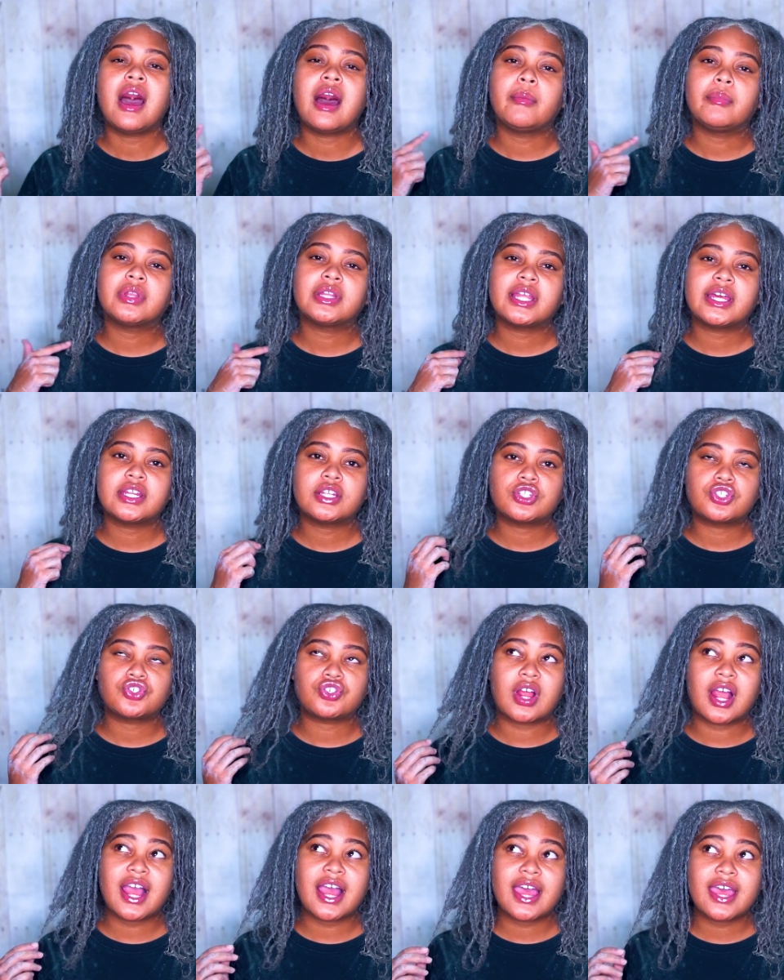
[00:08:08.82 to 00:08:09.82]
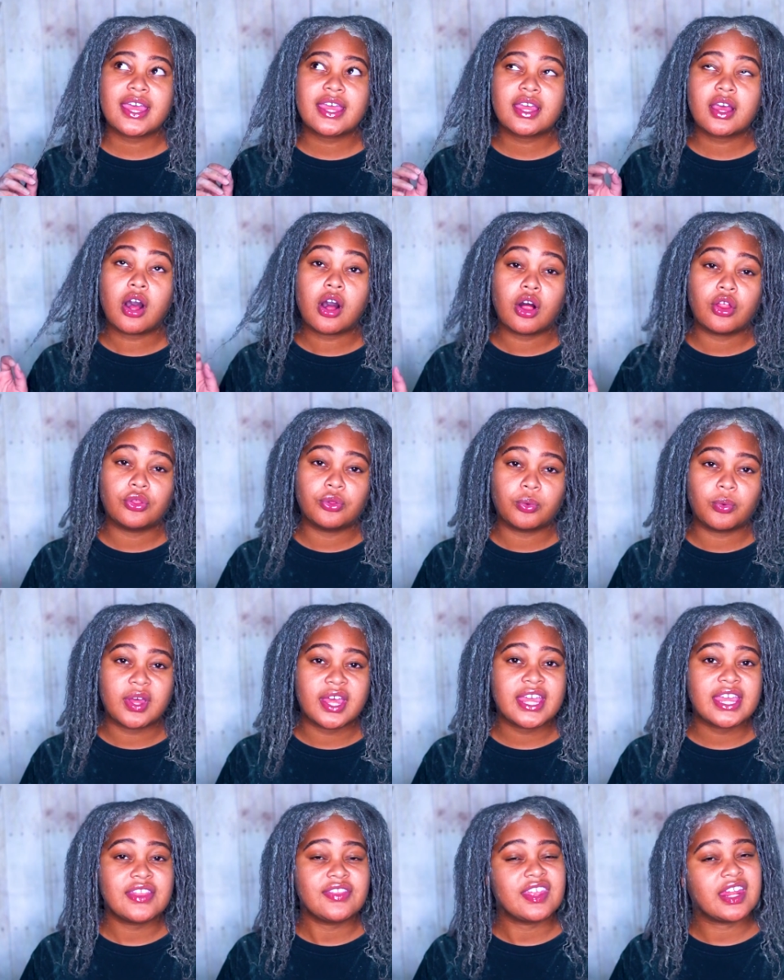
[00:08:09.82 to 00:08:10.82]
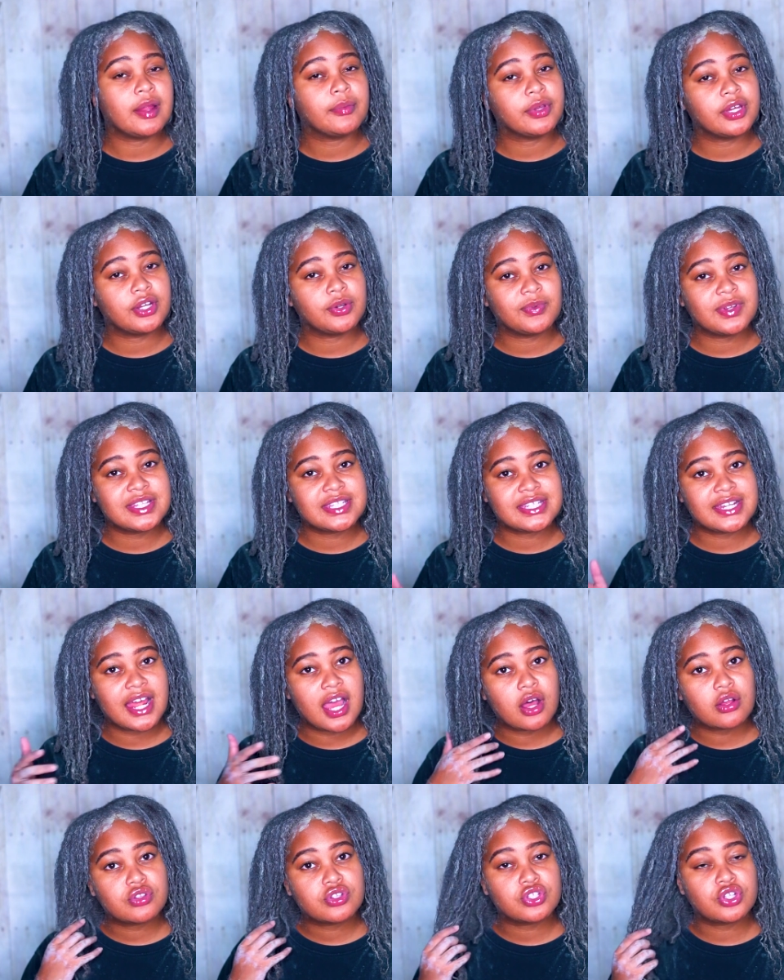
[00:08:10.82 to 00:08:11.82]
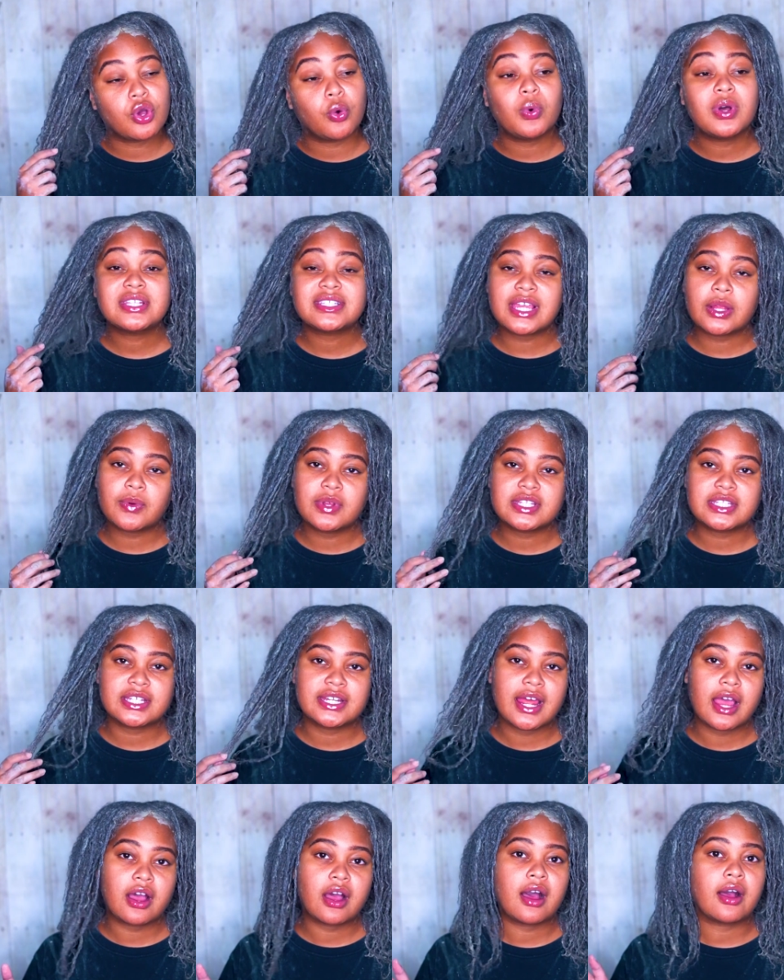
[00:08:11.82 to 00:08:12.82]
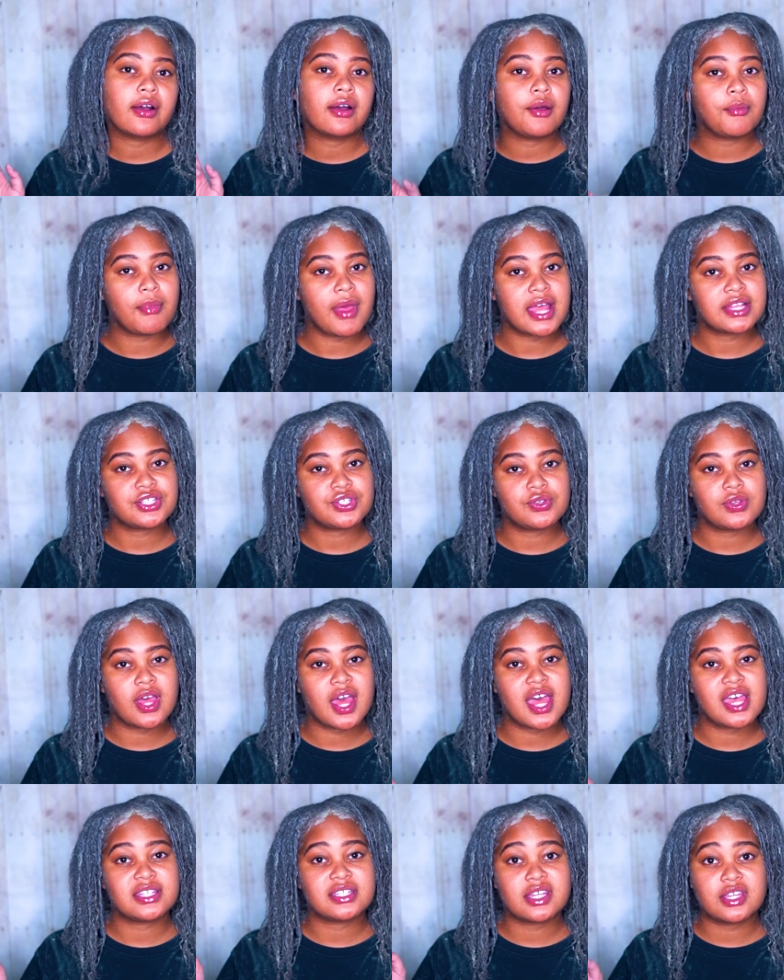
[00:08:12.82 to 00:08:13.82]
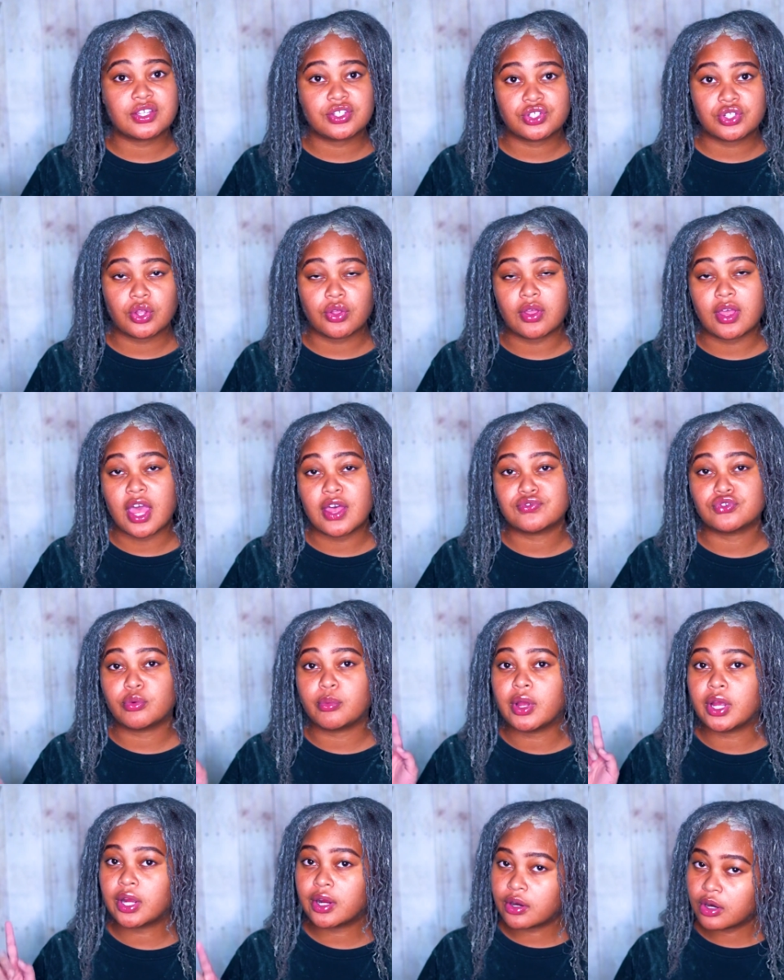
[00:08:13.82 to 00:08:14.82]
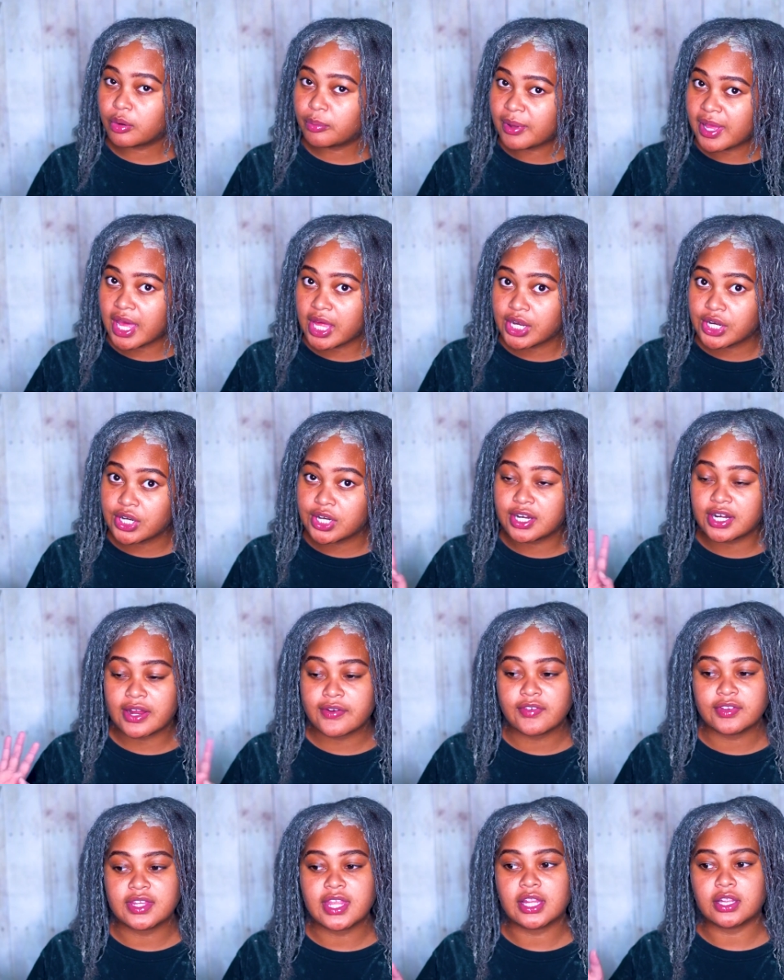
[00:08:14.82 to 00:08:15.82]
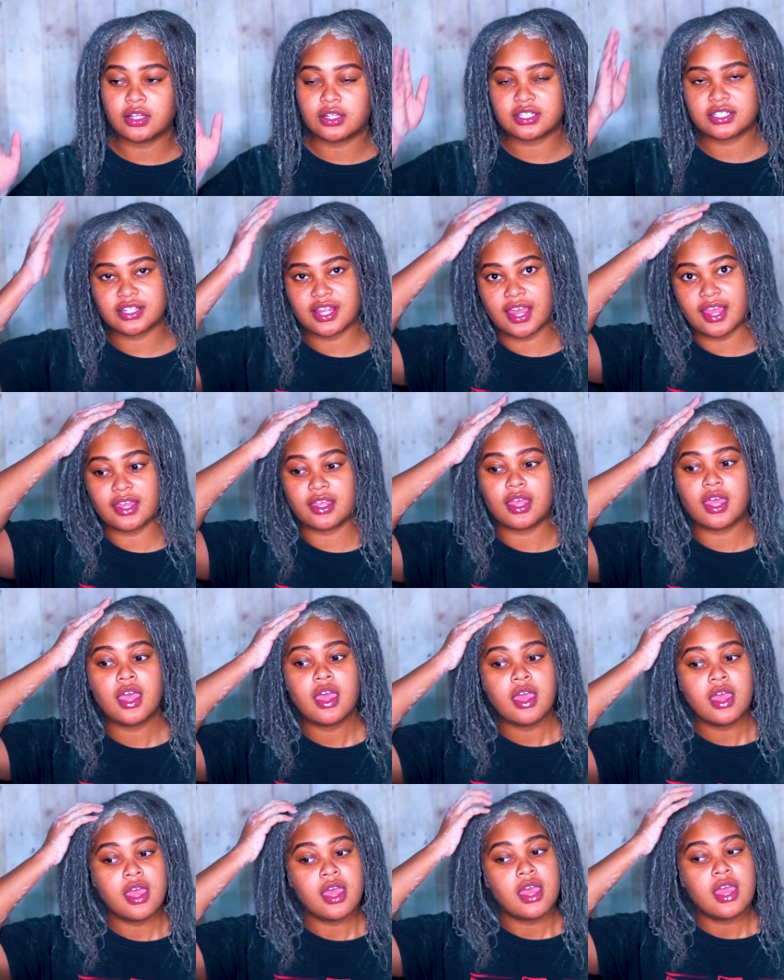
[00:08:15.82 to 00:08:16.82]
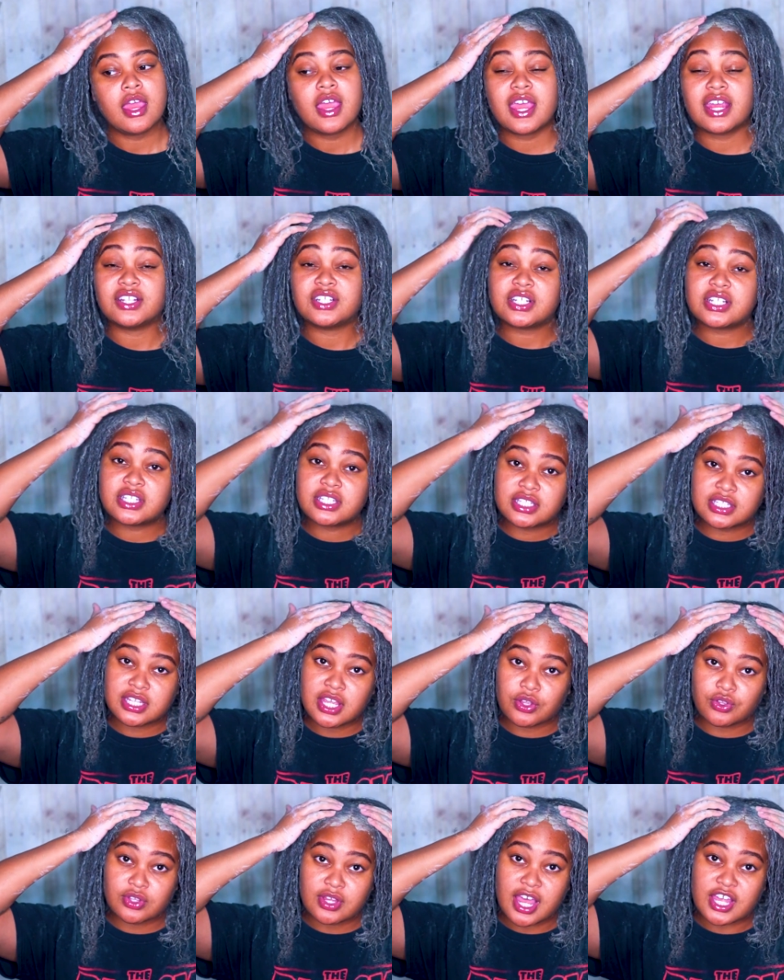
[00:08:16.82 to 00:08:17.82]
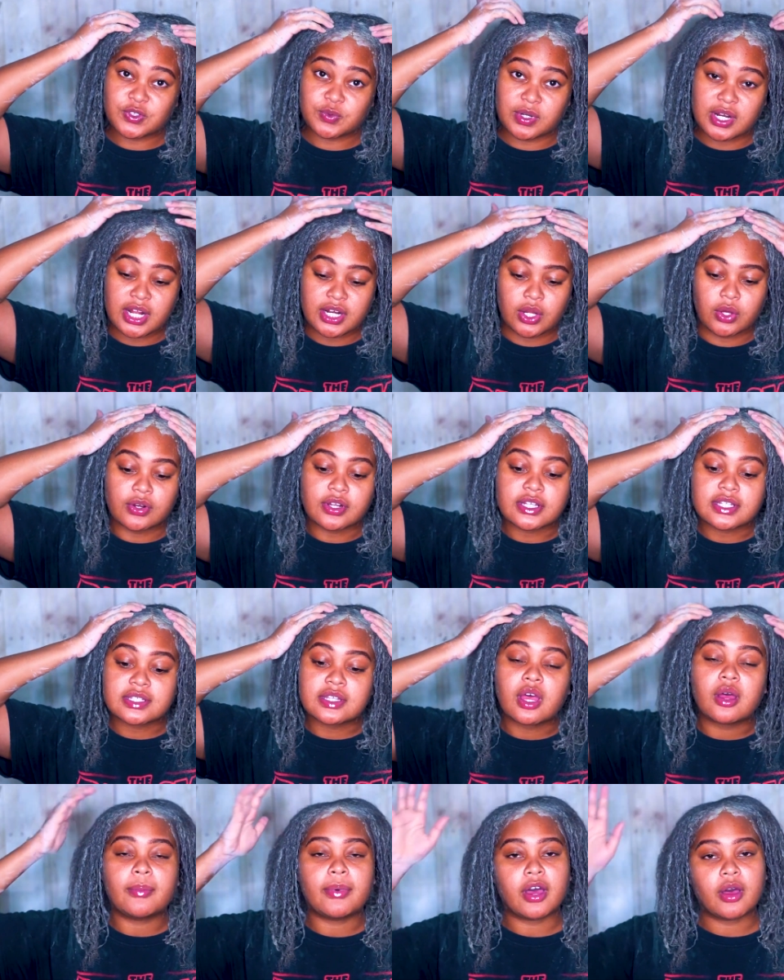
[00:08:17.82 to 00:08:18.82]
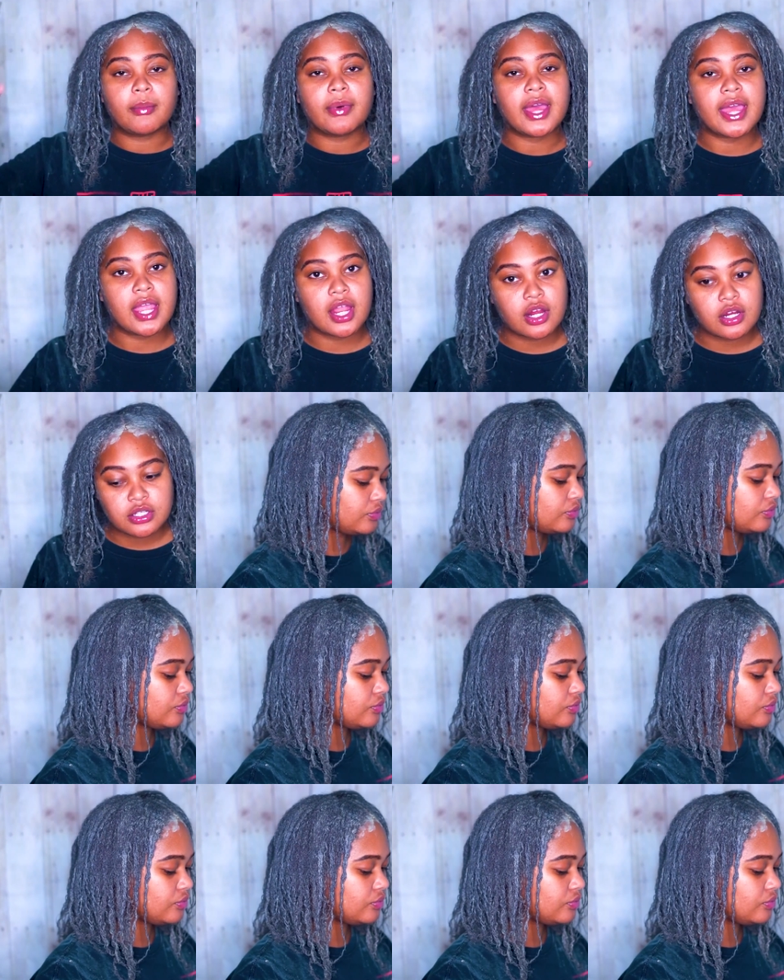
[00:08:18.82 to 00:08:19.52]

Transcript: I'm going to let it dry all the way, and then I'm going to rinse it out. So once I rinse it out, I'll come back to you guys and show you guys what my curl pattern and everything looks like, and just tell you guys what I noticed about my hair.